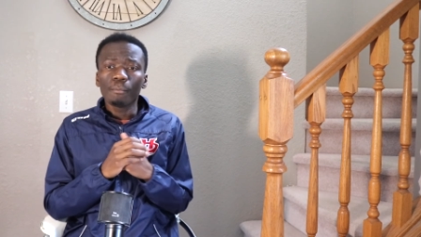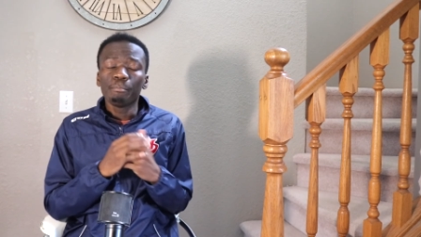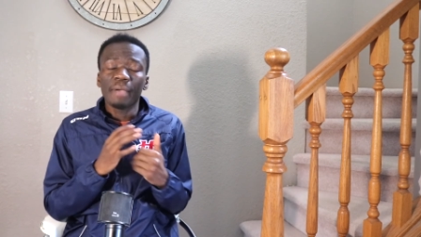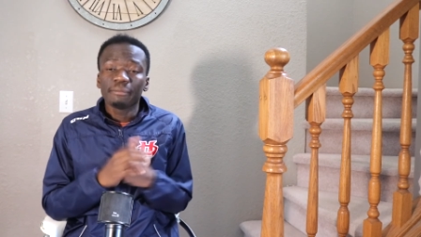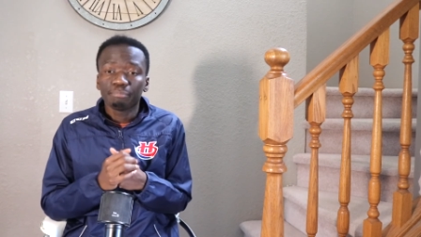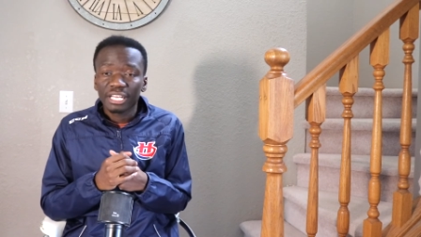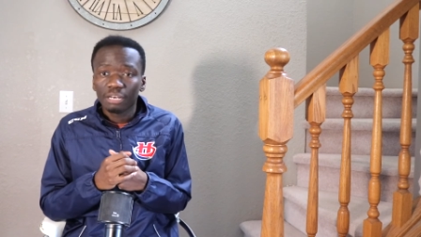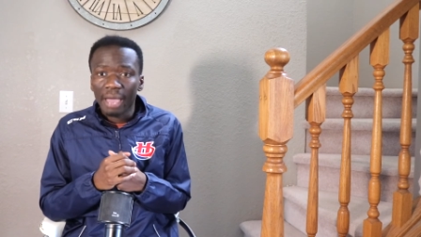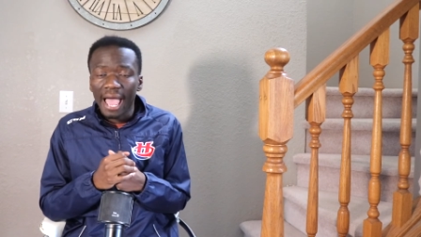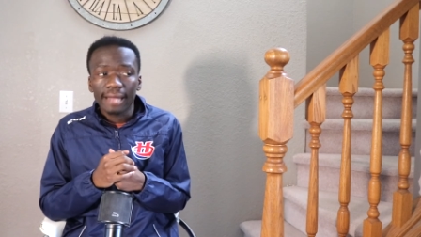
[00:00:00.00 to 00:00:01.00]
Ben played
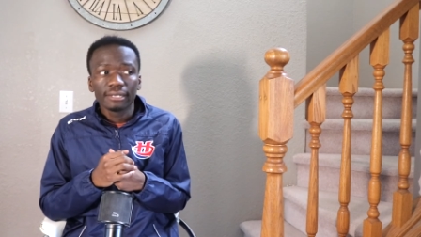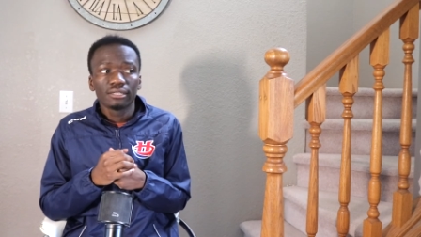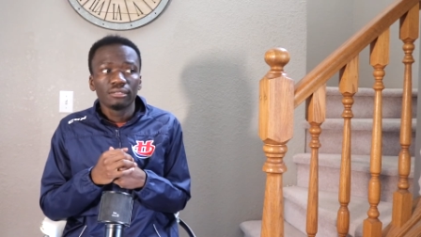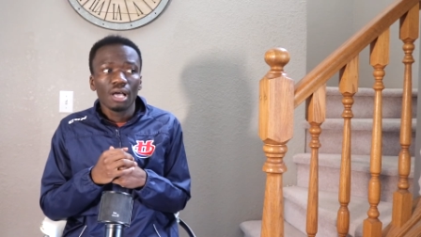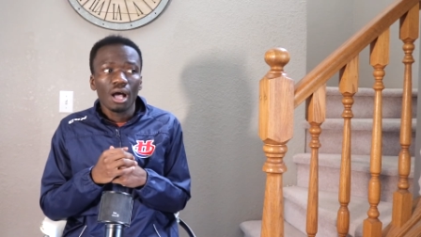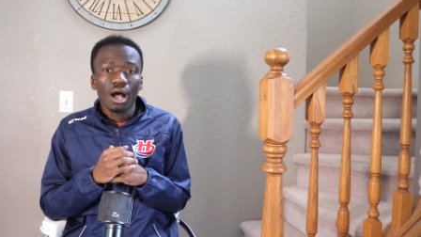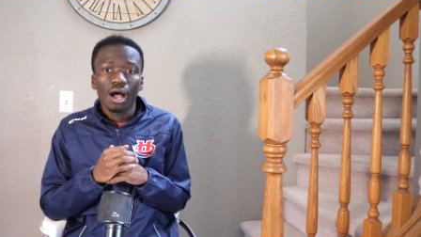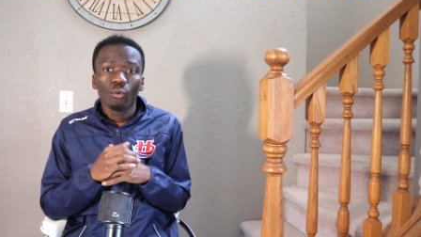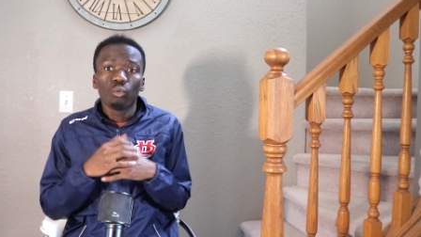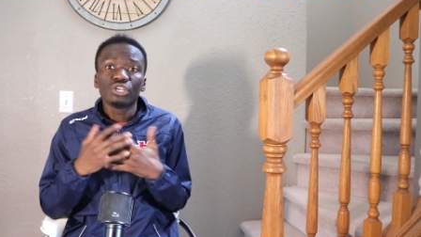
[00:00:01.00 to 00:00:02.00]
bad.
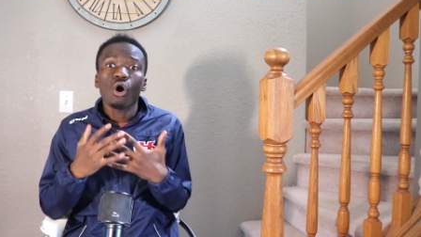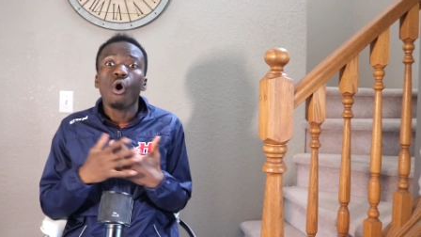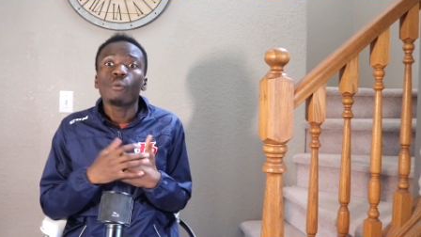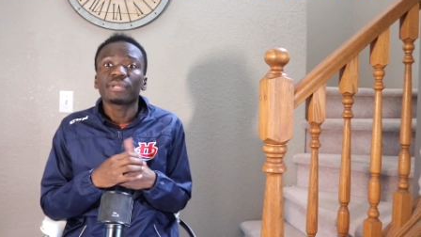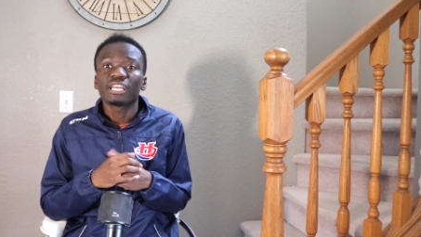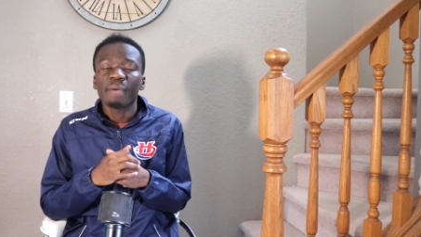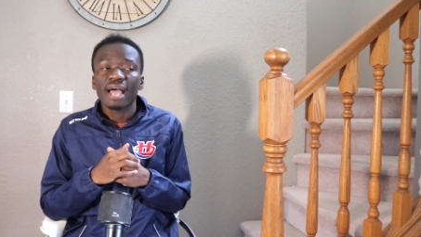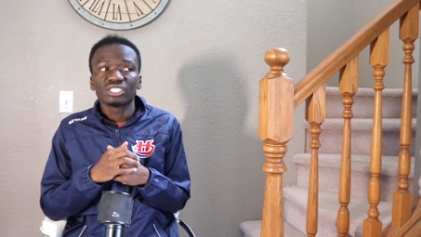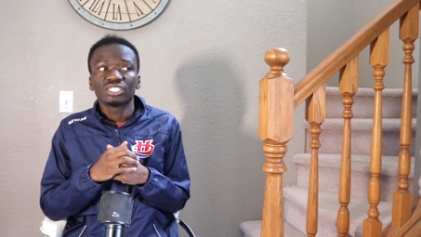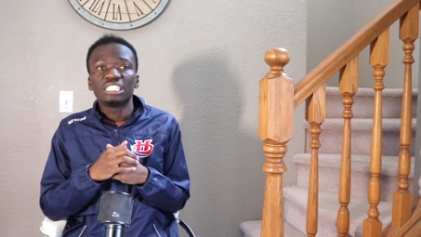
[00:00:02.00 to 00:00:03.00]
We all played bad
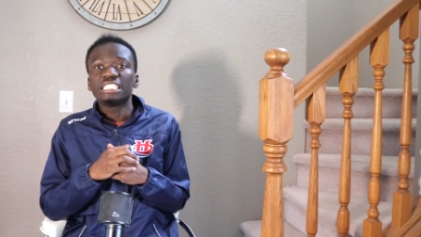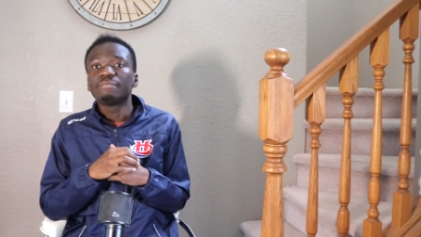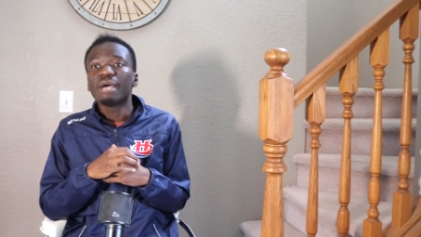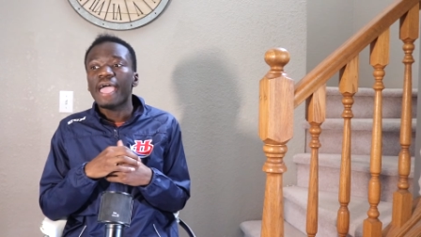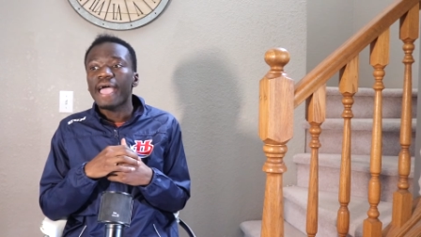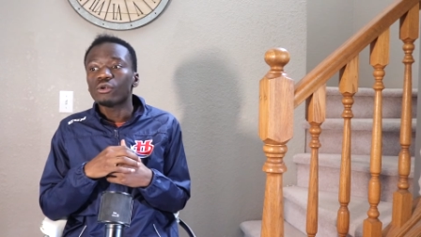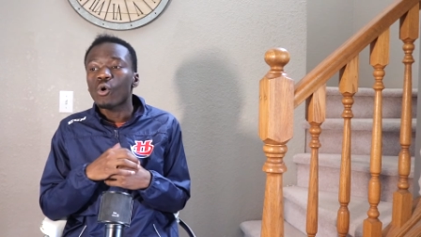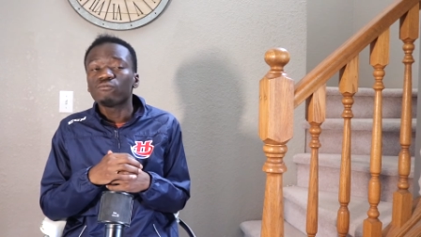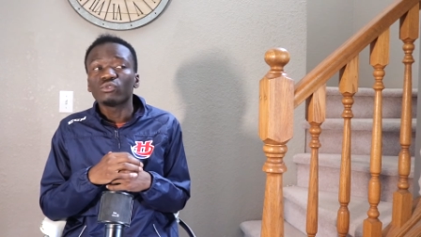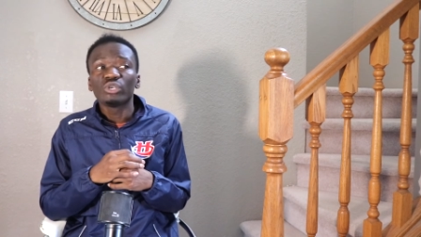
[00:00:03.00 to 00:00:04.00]
as a team, and
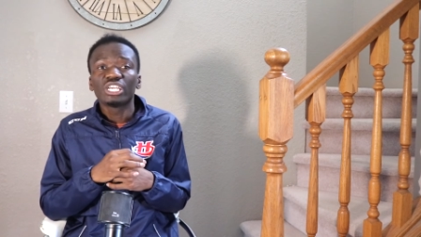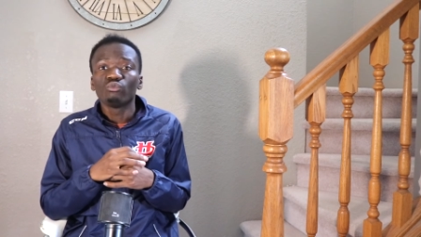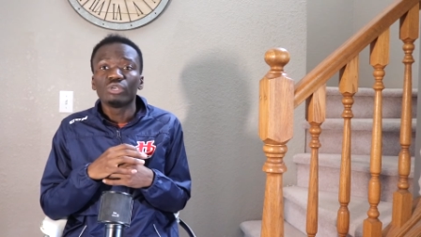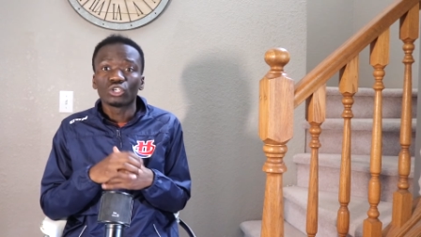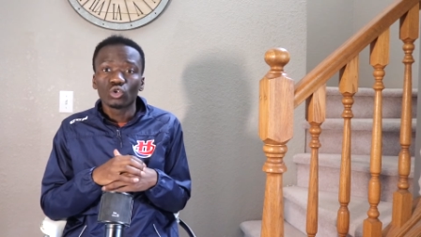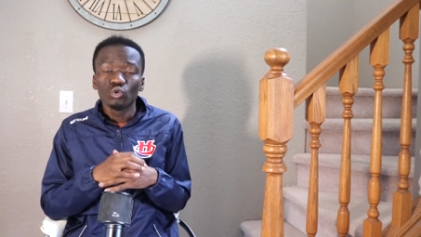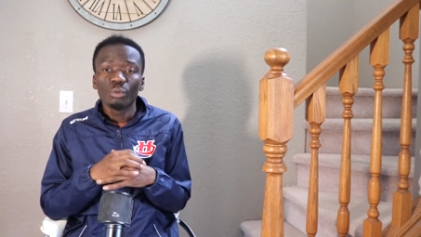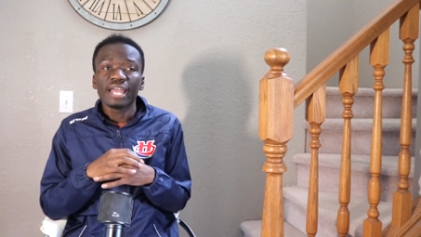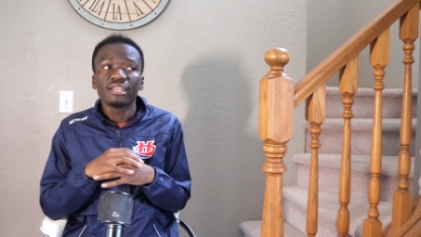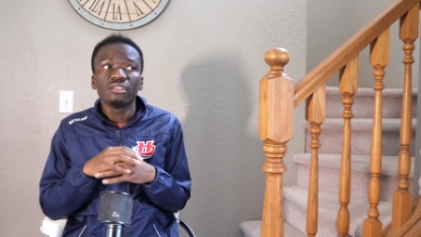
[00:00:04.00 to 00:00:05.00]
hopefully we can recoup
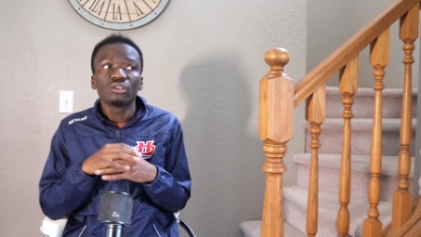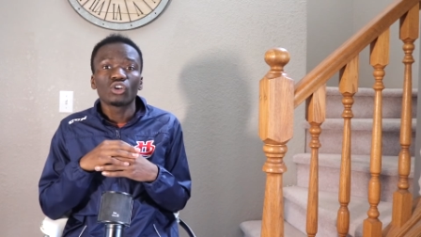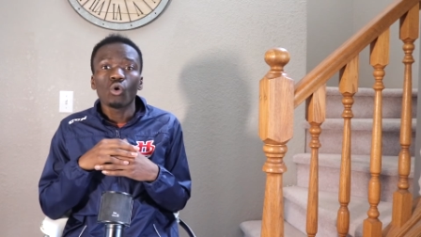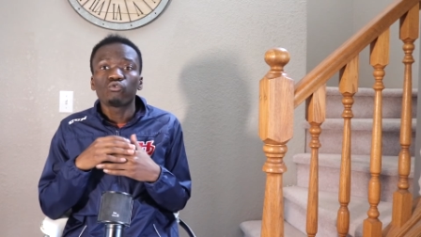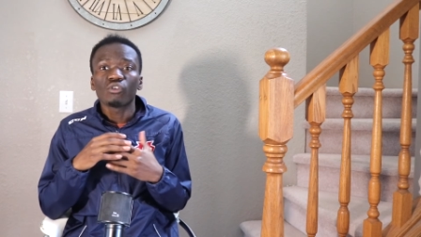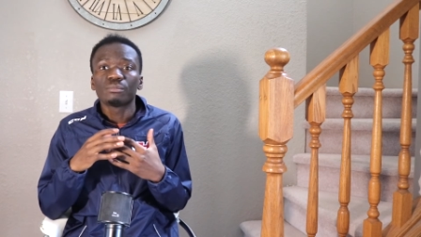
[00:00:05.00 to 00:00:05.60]
and go